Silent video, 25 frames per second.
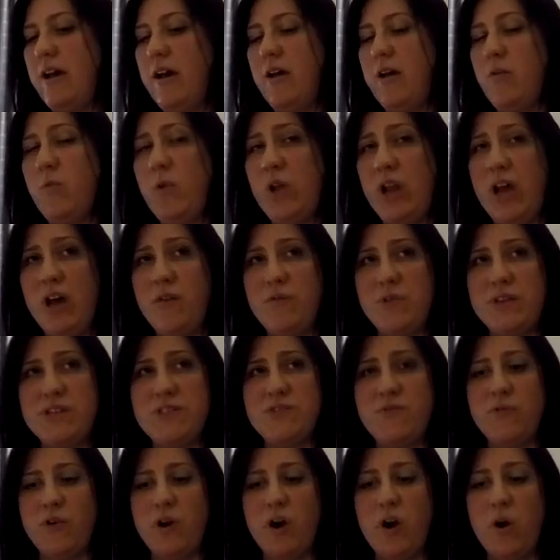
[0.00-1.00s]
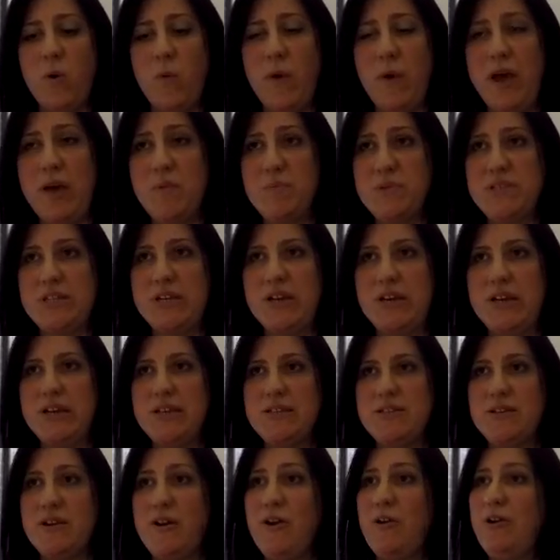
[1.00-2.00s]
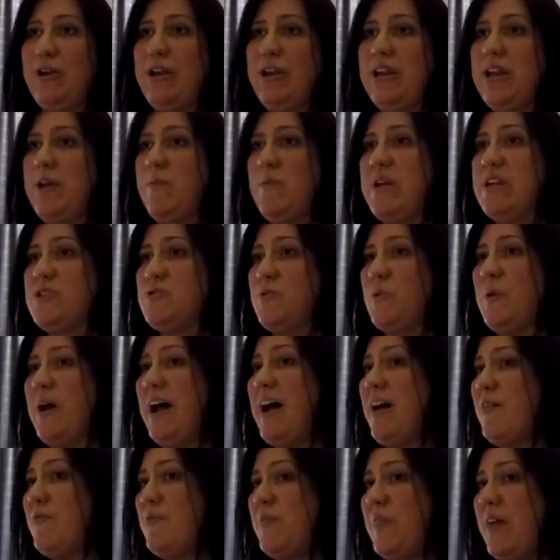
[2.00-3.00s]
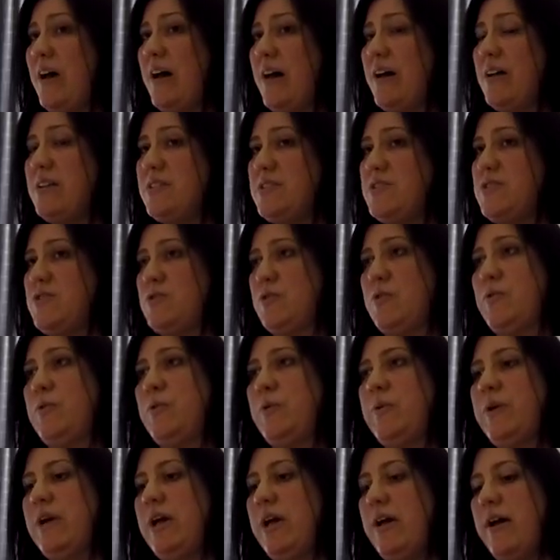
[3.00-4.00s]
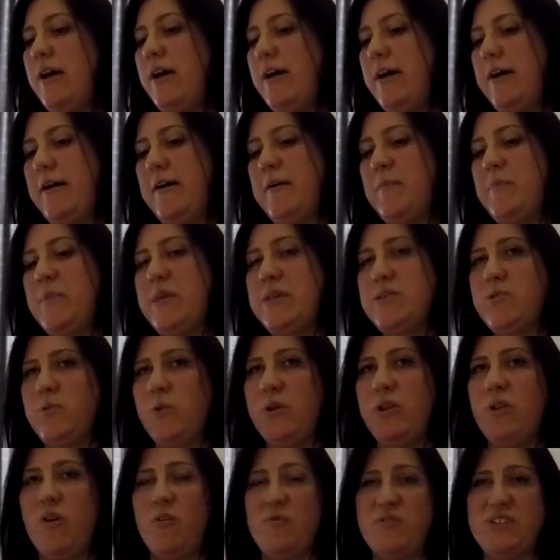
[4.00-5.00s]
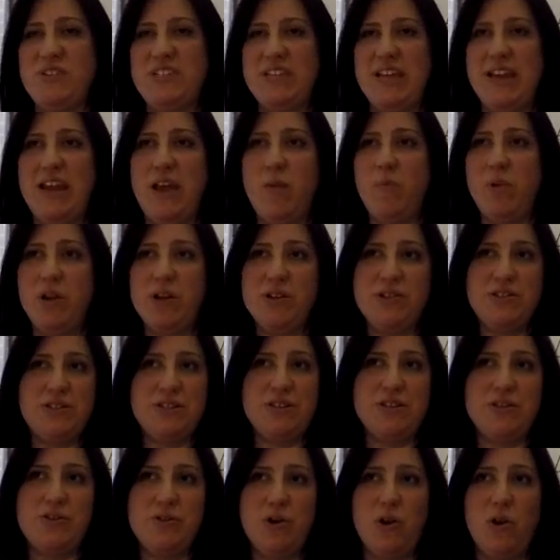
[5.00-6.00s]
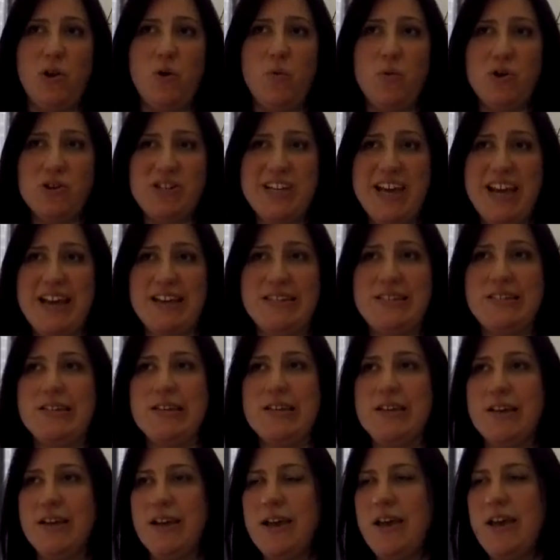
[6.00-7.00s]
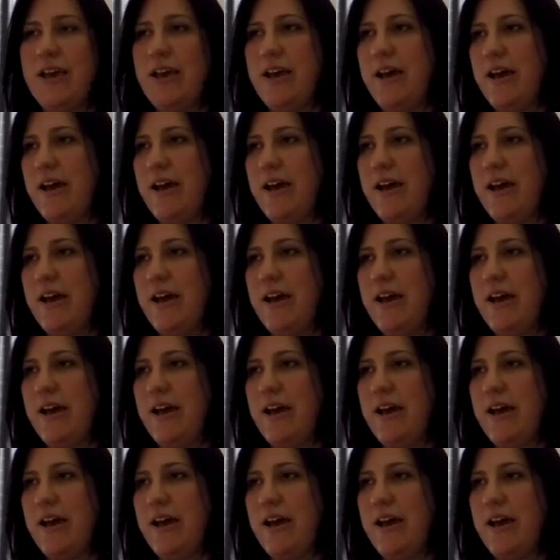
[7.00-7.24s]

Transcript: We'll have this for our website. Currently, we don't have that, so this will obviously enable us to do a lot more testing